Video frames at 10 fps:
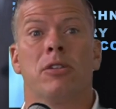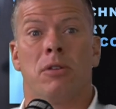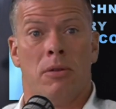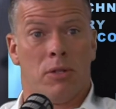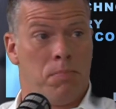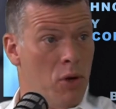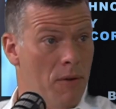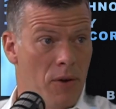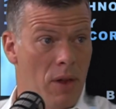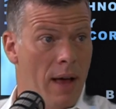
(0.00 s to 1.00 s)
this
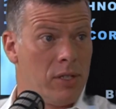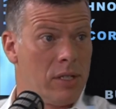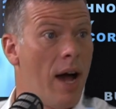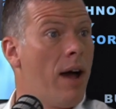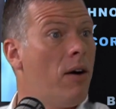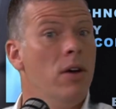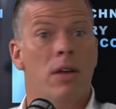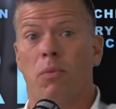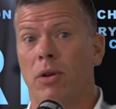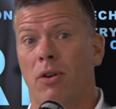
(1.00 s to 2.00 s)
beautiful lifestyle
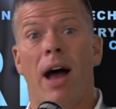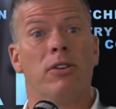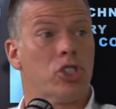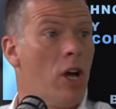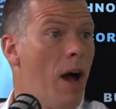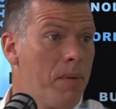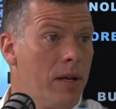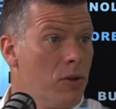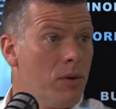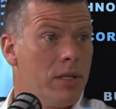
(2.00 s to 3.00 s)
when they're out
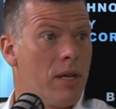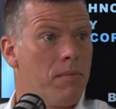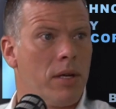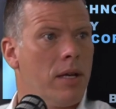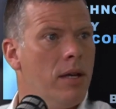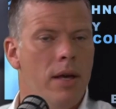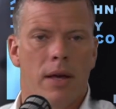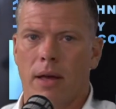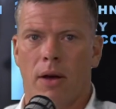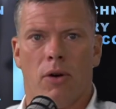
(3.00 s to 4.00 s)
shopping, doing something,
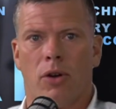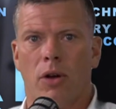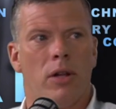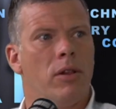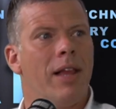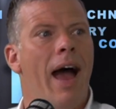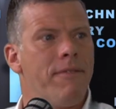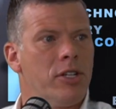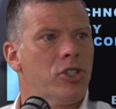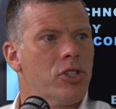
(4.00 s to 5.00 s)

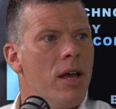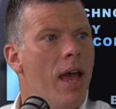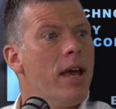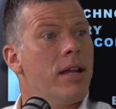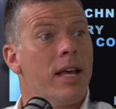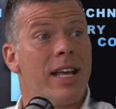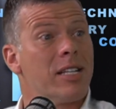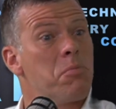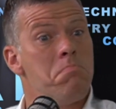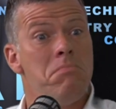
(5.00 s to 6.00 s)
lavish, and it
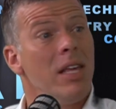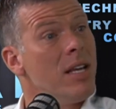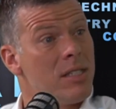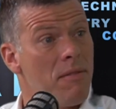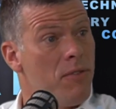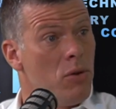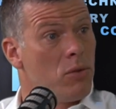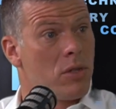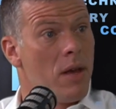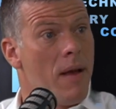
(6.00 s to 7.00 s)
gets millions of
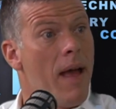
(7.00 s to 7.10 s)
views.